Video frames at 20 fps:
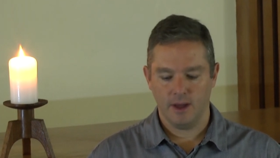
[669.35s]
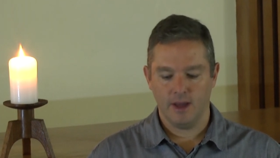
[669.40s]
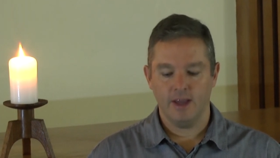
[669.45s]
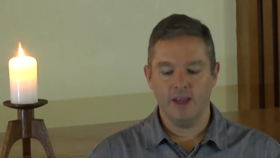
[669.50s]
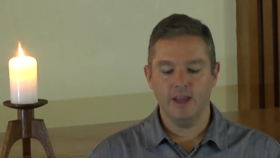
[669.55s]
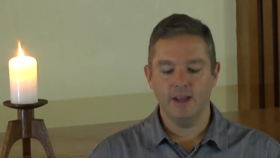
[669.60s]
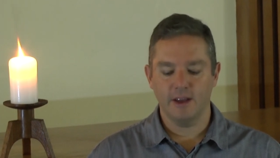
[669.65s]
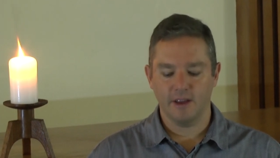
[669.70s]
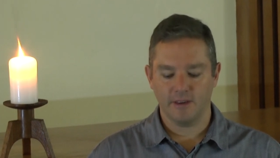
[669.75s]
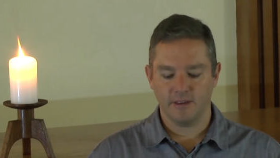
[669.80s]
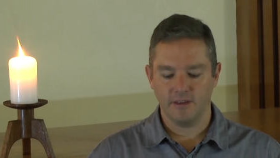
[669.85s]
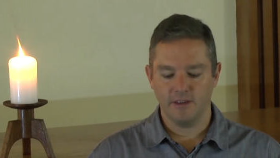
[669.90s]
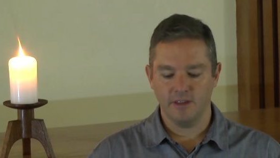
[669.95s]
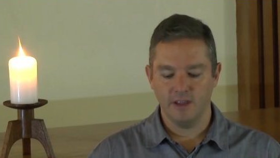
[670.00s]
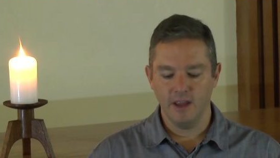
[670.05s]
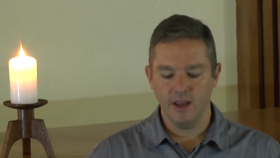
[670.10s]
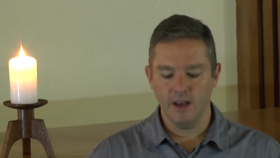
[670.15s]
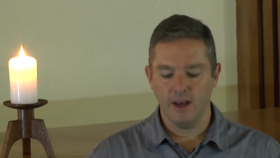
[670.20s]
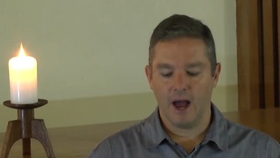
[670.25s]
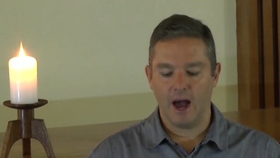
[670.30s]
He doesn't
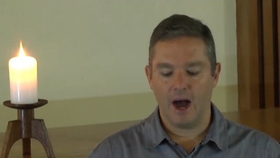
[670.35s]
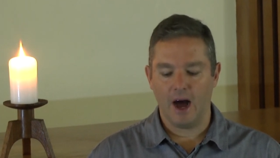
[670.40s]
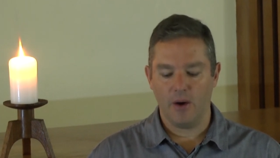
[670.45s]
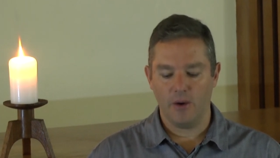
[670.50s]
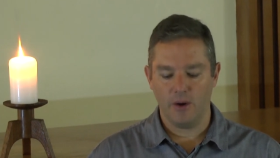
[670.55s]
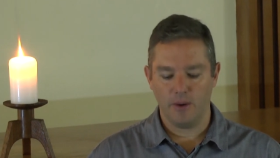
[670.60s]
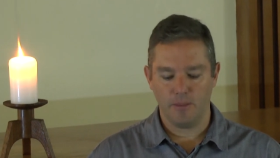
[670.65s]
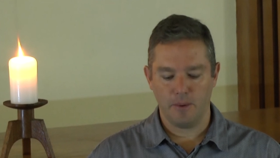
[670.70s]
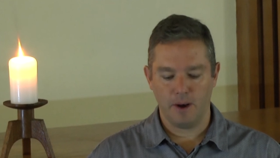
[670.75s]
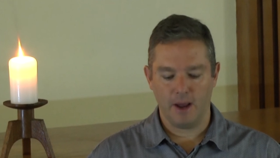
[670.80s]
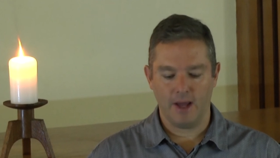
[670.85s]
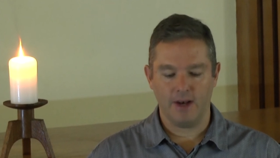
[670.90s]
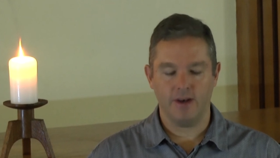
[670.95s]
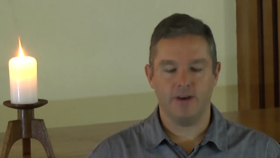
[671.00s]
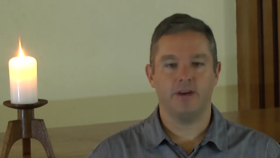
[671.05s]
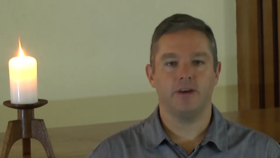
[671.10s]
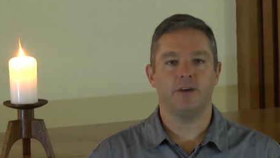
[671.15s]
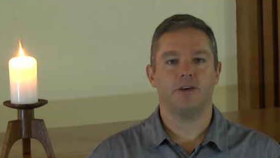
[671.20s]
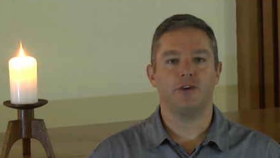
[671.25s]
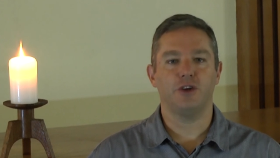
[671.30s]
need our
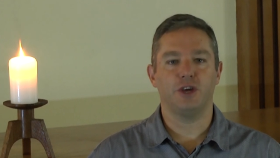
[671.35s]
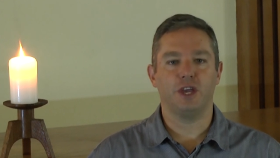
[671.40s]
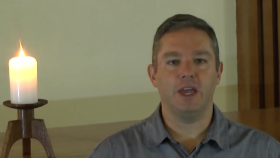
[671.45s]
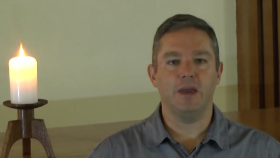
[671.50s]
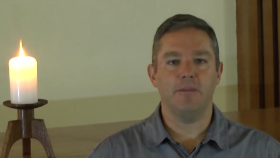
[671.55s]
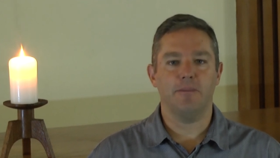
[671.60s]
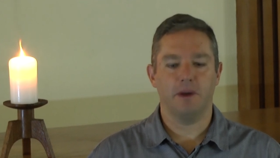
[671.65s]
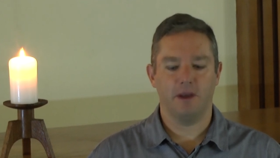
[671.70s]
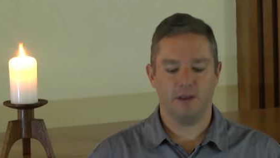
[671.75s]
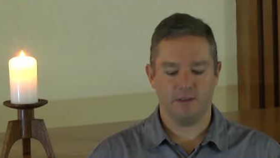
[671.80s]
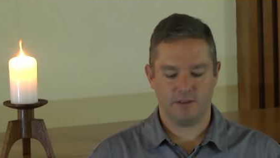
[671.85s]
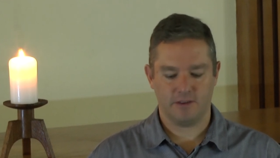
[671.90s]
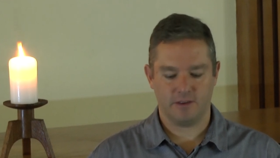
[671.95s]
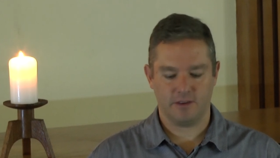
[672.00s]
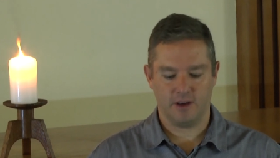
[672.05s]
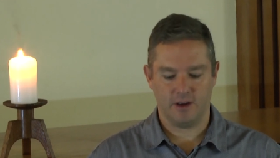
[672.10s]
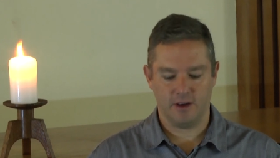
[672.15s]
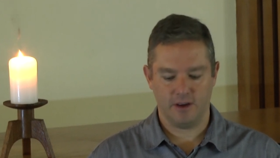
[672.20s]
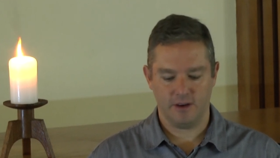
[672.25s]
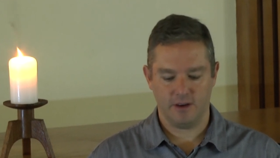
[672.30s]
blood to keep his
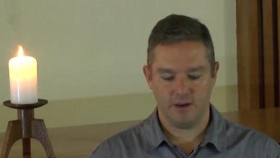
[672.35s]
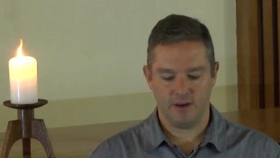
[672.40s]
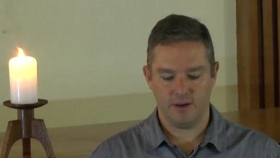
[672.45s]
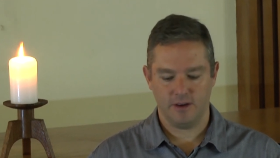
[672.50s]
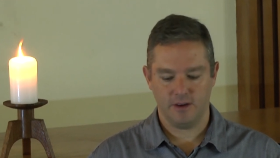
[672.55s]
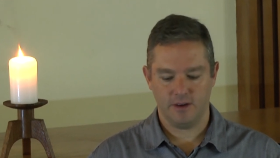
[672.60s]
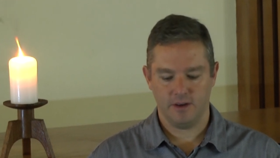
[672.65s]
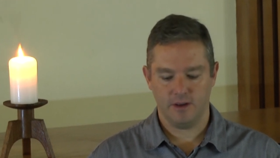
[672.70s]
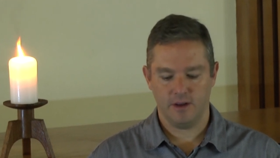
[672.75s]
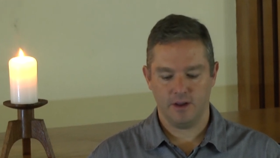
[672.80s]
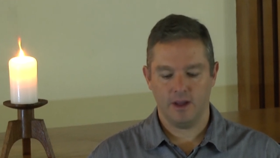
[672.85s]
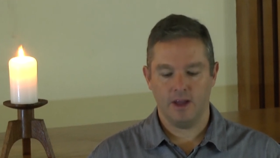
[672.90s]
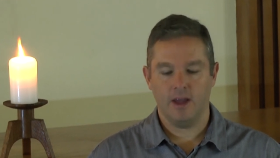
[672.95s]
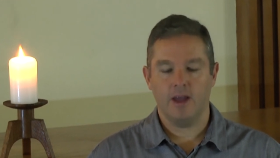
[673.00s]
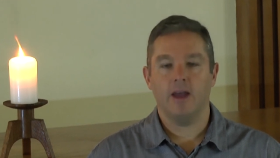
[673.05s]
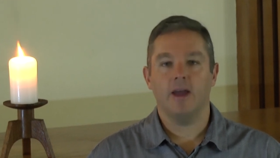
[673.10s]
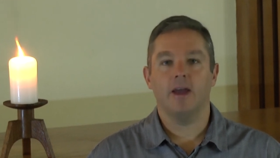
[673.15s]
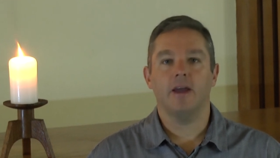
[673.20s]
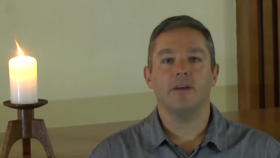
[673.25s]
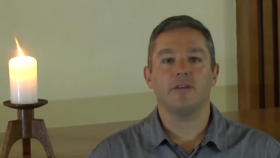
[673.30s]
side.
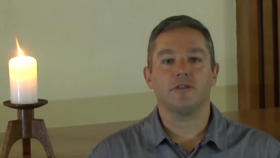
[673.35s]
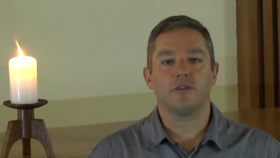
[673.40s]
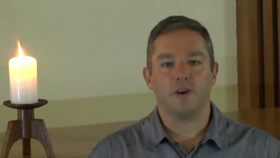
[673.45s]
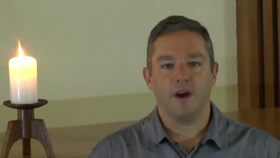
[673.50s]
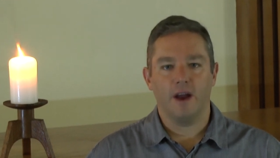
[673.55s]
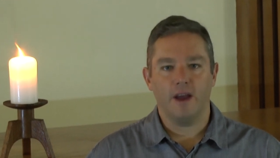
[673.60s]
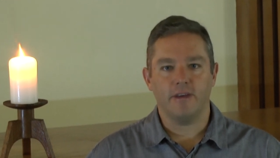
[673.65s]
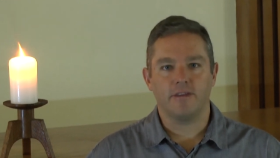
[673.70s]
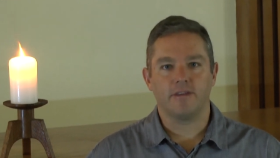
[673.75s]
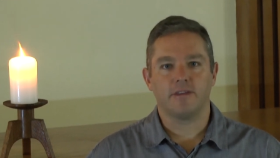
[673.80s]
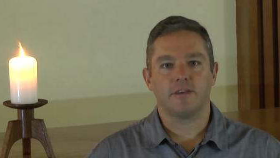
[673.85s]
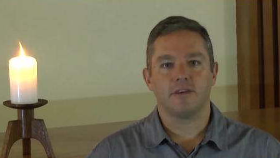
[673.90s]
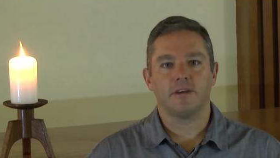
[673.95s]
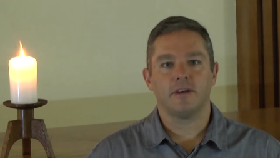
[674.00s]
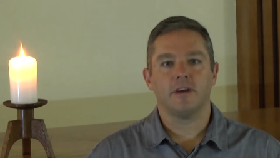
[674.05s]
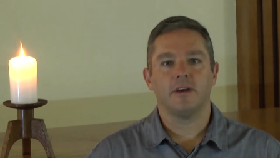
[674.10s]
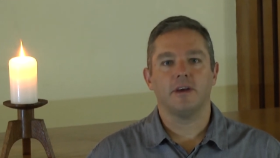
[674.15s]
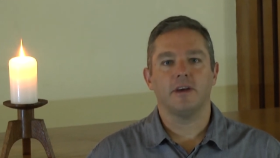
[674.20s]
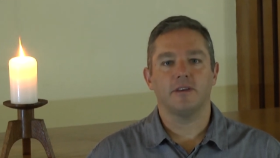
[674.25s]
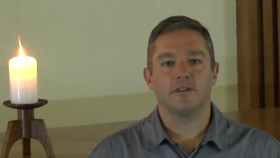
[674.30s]
His grace
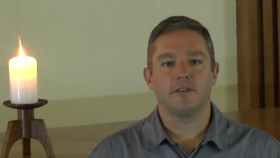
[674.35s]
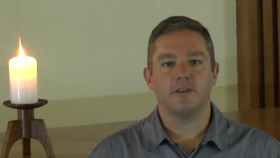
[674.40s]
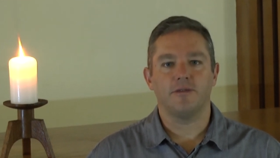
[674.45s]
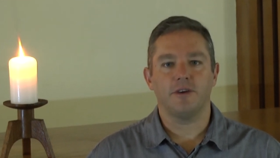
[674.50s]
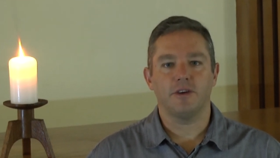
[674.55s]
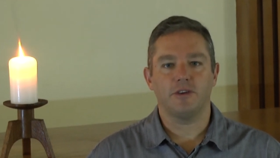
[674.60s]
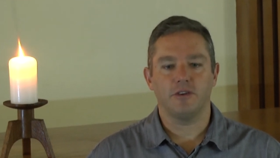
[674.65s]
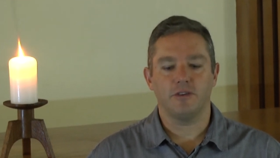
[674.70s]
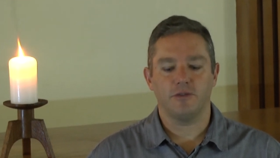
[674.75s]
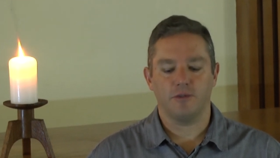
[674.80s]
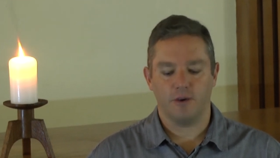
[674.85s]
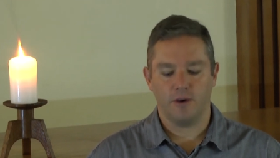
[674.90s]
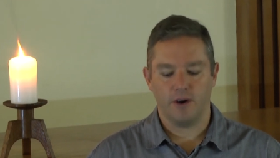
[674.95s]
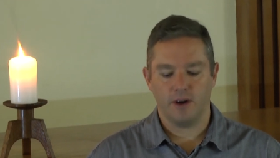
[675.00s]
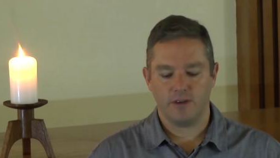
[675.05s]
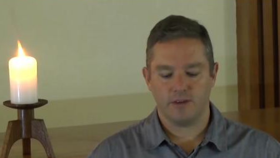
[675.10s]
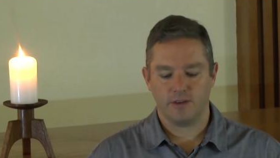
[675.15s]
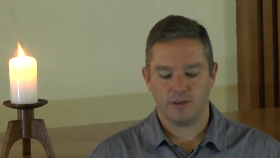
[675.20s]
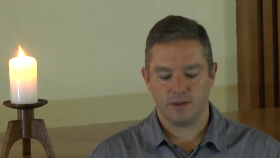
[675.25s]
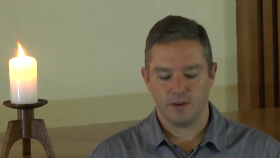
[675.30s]
is sufficient for
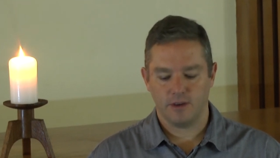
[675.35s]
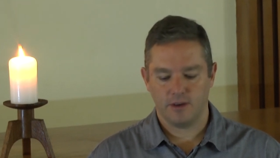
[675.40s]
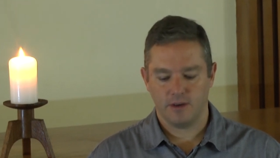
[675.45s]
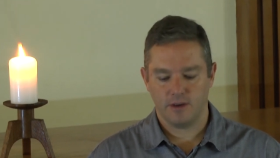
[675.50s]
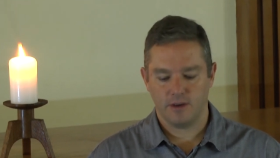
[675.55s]
us.